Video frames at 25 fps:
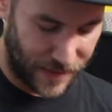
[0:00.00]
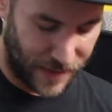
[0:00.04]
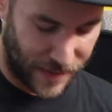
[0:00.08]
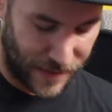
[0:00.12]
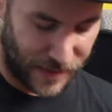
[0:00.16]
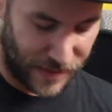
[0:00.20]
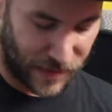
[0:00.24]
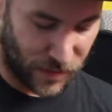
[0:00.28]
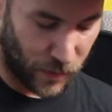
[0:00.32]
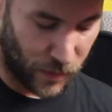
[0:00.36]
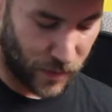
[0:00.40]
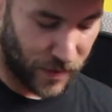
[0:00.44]

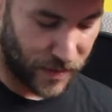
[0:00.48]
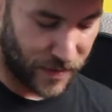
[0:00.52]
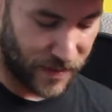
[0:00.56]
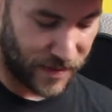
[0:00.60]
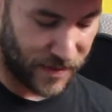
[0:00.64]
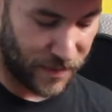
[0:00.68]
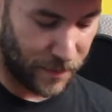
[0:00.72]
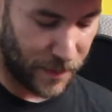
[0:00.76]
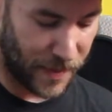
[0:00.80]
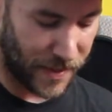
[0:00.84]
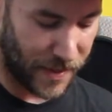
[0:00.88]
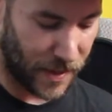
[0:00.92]
each one of
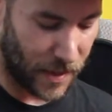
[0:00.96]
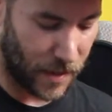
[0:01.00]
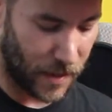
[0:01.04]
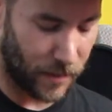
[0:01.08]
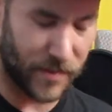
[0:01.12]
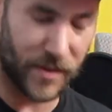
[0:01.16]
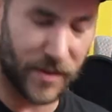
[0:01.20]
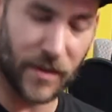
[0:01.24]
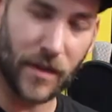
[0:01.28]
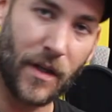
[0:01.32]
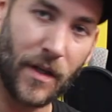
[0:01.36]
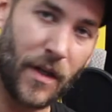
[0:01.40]
these
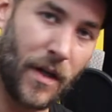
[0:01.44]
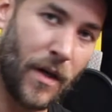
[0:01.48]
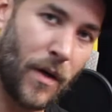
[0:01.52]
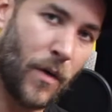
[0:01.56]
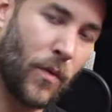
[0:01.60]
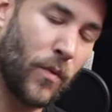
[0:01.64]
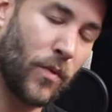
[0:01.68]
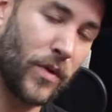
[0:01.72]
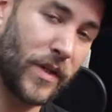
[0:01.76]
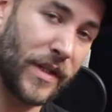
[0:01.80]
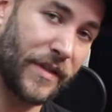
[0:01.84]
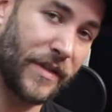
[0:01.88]
pickups
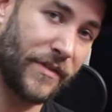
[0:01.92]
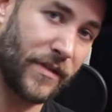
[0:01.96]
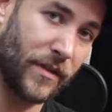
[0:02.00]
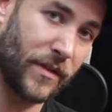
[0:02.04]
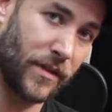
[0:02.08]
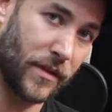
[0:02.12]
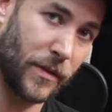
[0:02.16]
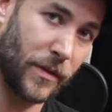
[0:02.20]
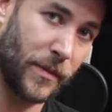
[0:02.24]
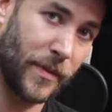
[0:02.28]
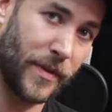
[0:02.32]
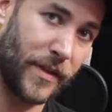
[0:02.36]
will give it a
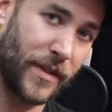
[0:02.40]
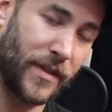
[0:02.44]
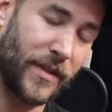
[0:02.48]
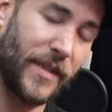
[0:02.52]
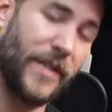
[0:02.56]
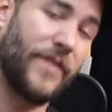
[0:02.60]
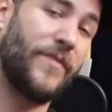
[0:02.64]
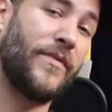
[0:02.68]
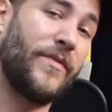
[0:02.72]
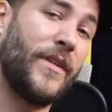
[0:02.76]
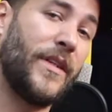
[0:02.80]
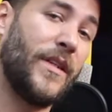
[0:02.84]
little bit
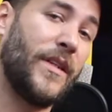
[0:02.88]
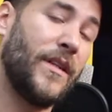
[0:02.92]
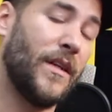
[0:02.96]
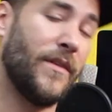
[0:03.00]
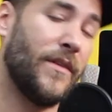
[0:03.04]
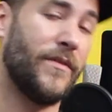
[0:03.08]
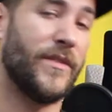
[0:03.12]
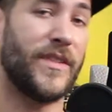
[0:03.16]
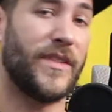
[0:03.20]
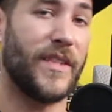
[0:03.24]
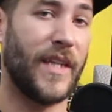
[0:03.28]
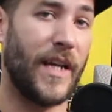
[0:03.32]
different
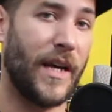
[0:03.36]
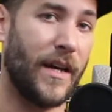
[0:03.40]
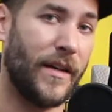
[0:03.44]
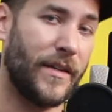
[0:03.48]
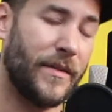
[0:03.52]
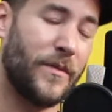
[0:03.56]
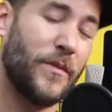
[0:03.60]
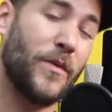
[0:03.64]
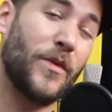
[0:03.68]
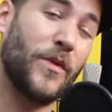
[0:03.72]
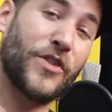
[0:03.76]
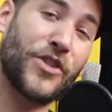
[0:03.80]
of a
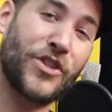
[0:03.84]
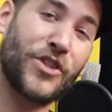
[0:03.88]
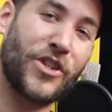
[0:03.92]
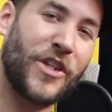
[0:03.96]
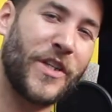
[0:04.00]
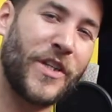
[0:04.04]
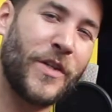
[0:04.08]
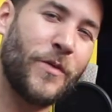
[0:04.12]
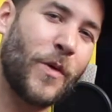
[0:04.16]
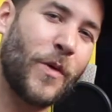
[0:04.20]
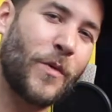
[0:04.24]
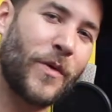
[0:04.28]
sound, and we'll show
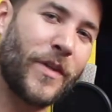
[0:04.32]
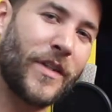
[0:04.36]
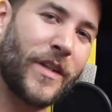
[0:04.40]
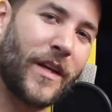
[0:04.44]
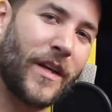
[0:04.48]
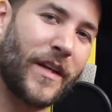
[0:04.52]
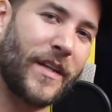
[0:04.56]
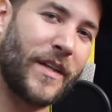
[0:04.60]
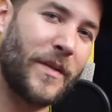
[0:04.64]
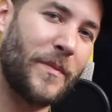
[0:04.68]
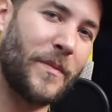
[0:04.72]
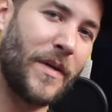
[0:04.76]
you what we're
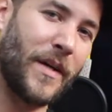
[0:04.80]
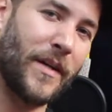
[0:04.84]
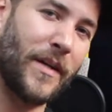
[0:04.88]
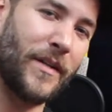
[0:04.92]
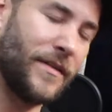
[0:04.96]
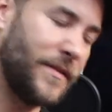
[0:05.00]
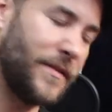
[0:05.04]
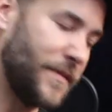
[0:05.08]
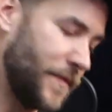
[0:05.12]
talking about.